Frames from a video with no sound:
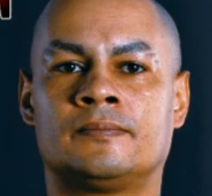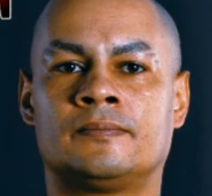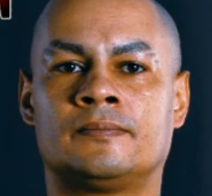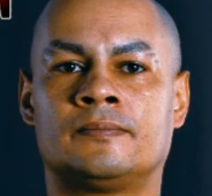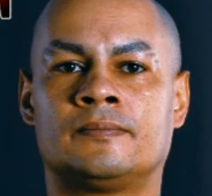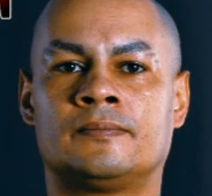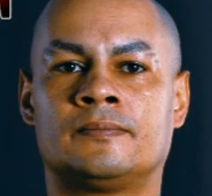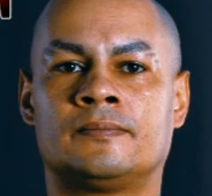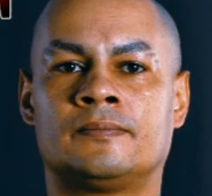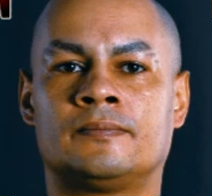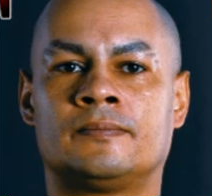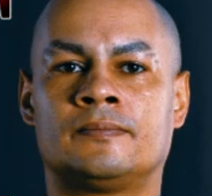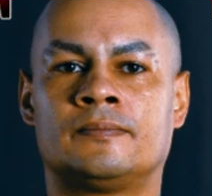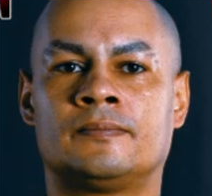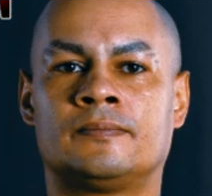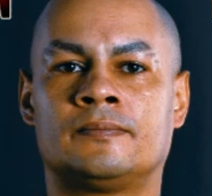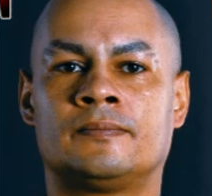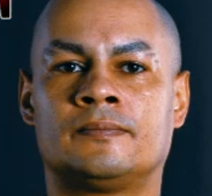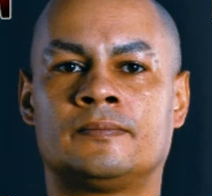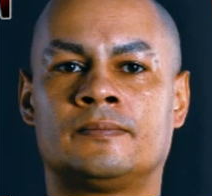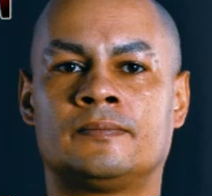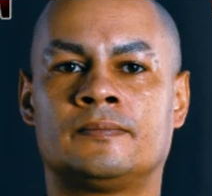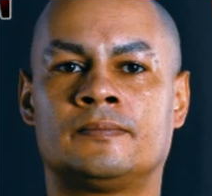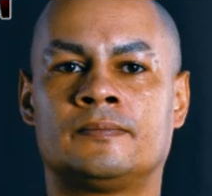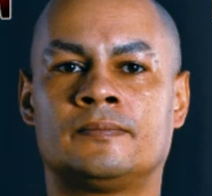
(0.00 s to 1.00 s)

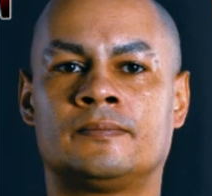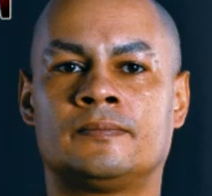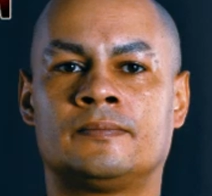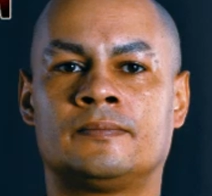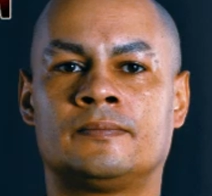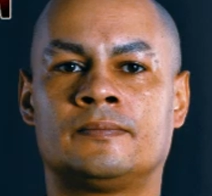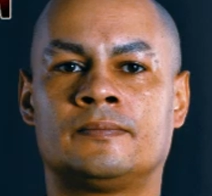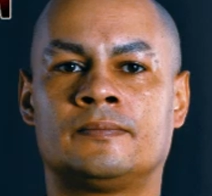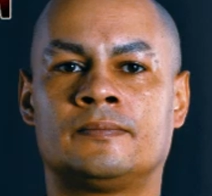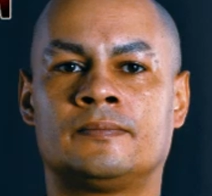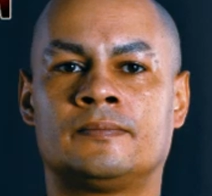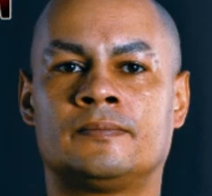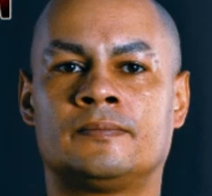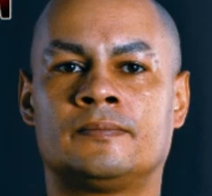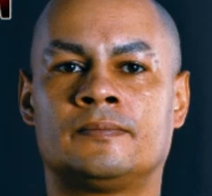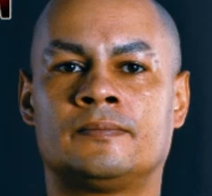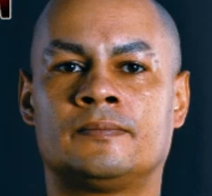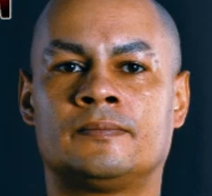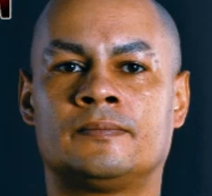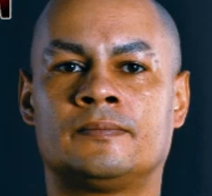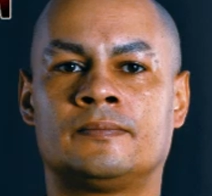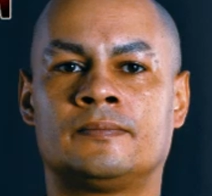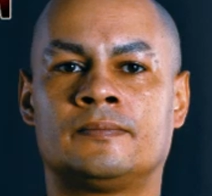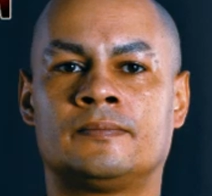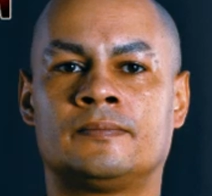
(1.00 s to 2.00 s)

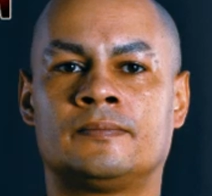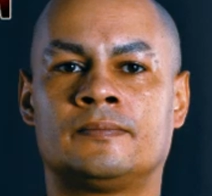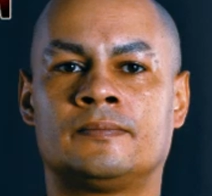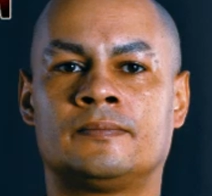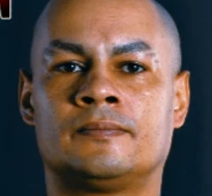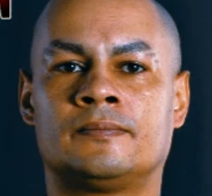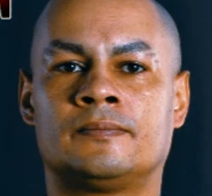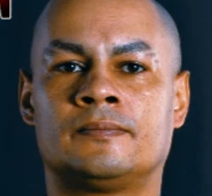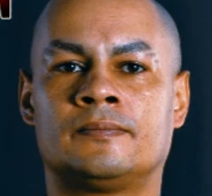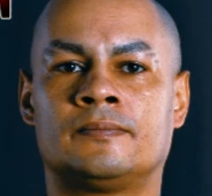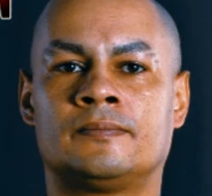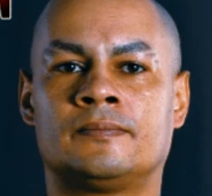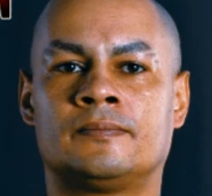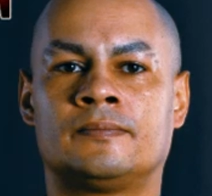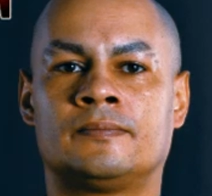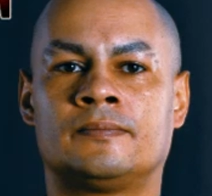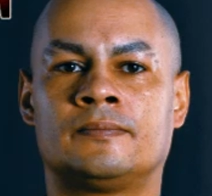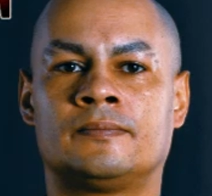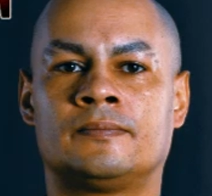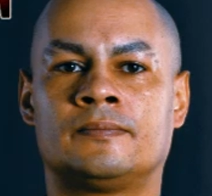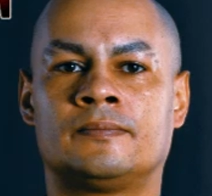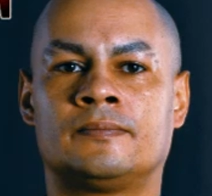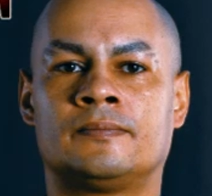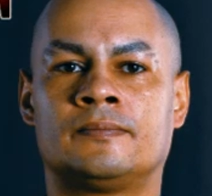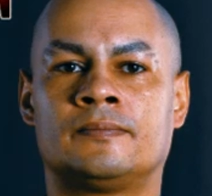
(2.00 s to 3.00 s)

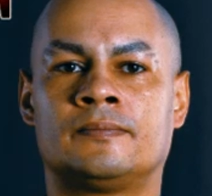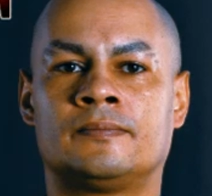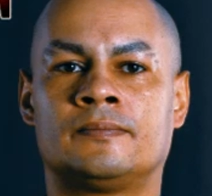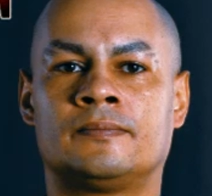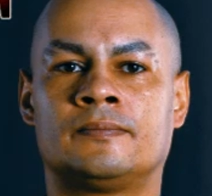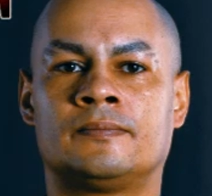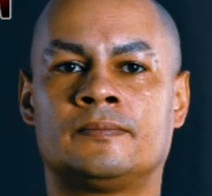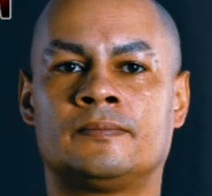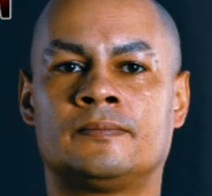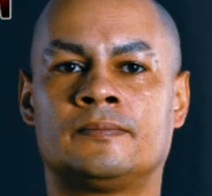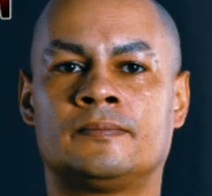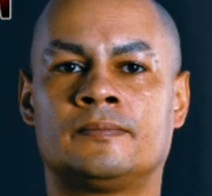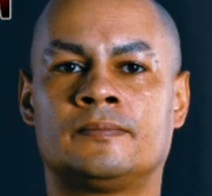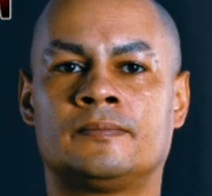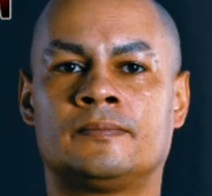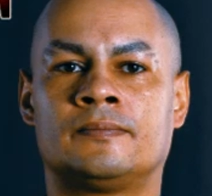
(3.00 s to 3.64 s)
(no lip movement)